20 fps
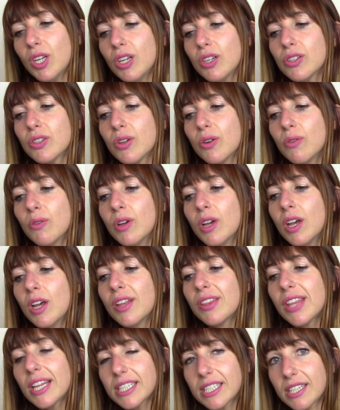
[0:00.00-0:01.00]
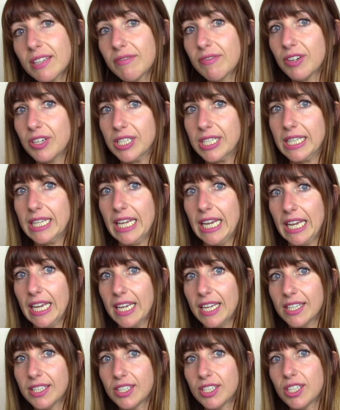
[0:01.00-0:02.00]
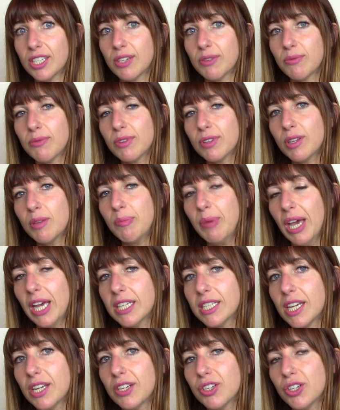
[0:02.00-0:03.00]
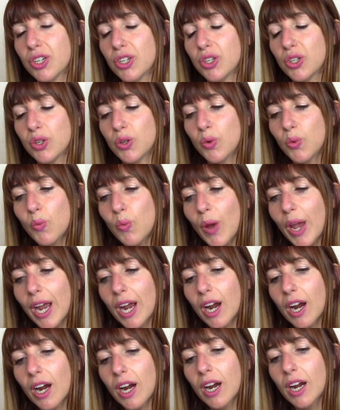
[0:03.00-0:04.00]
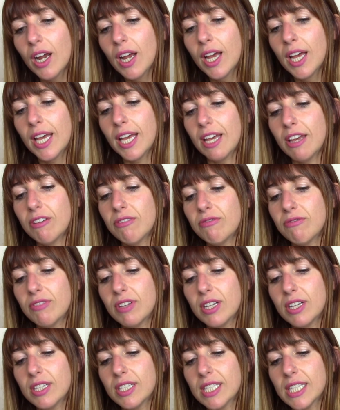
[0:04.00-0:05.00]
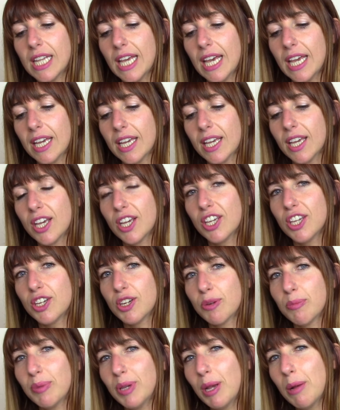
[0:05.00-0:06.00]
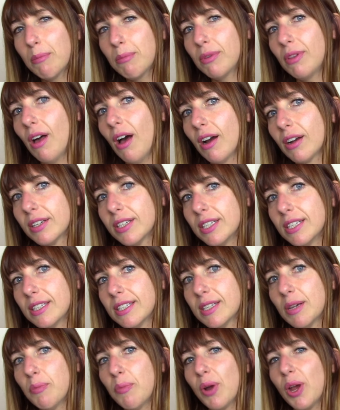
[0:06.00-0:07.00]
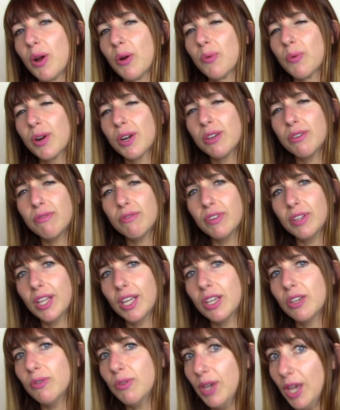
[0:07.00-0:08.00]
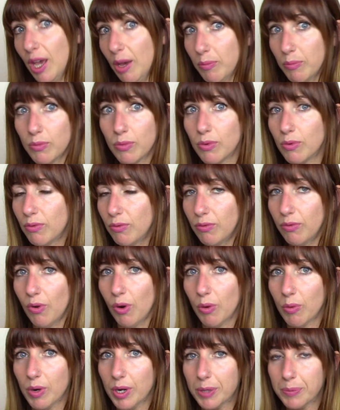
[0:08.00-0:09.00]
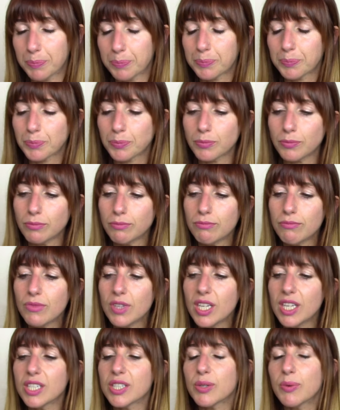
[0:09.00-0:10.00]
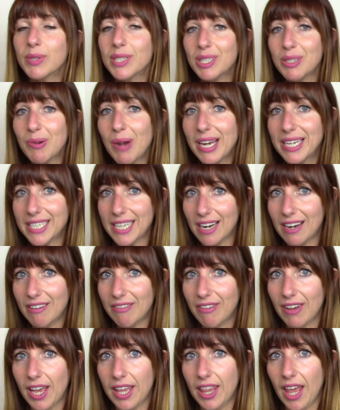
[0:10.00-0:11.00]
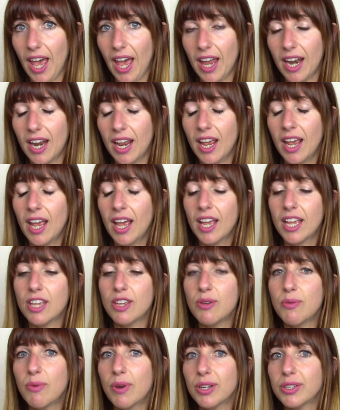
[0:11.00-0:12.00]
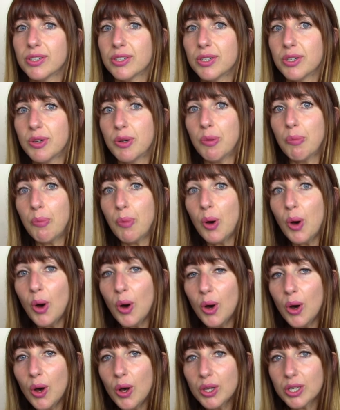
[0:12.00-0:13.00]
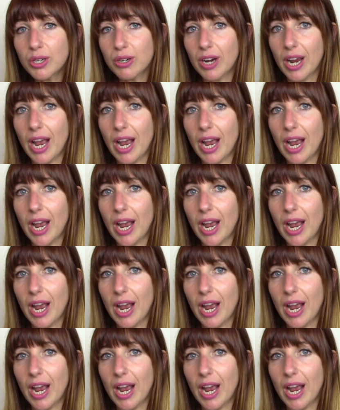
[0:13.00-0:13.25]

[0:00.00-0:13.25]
So that's the first thing, is to really pay attention to where it feels like you're being blocked in some way or where you feel like you can't move forward. So once you identify that, you want to pull your